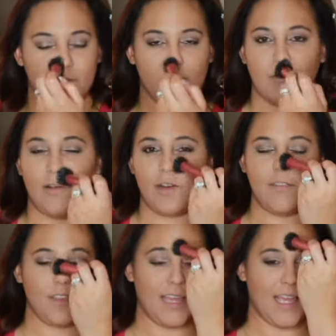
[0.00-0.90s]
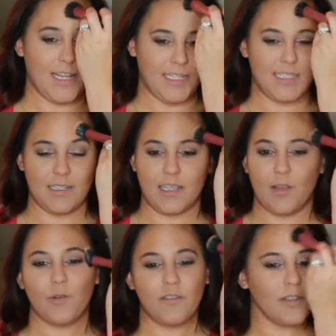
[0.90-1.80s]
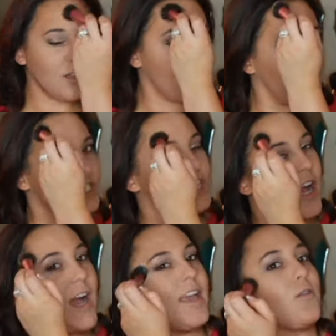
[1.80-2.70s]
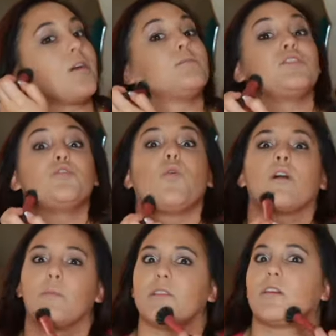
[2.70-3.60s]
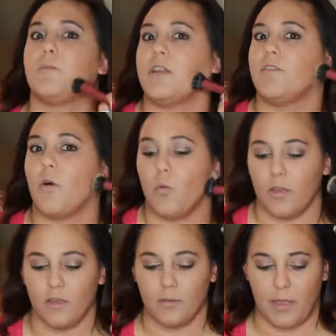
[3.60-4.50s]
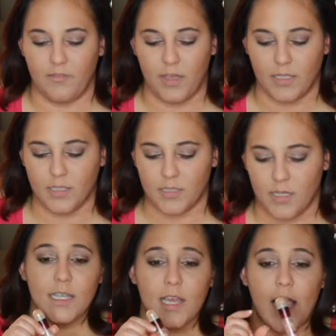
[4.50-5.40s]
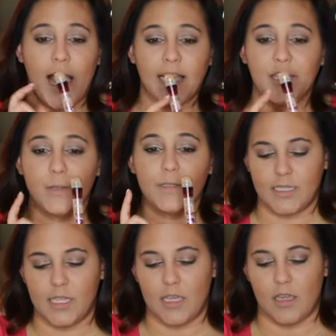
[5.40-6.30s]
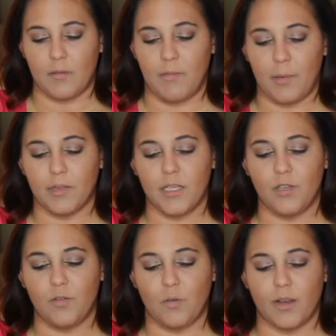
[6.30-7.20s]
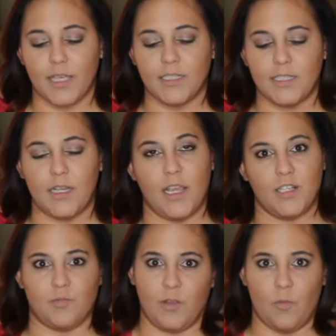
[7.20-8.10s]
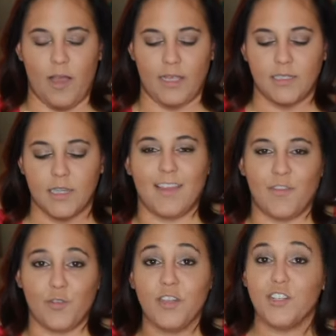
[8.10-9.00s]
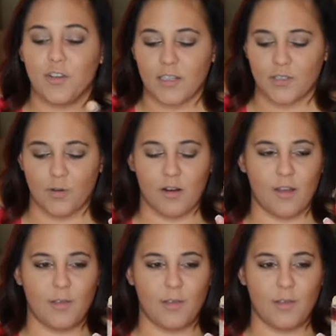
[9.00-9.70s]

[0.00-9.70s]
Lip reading: wherever I feel like I need to get rid of a little bit of shine or absorb a little bit of the oil on my face. I use the Maybelline New York Instant Age Rewind. If you're in the drugstore, all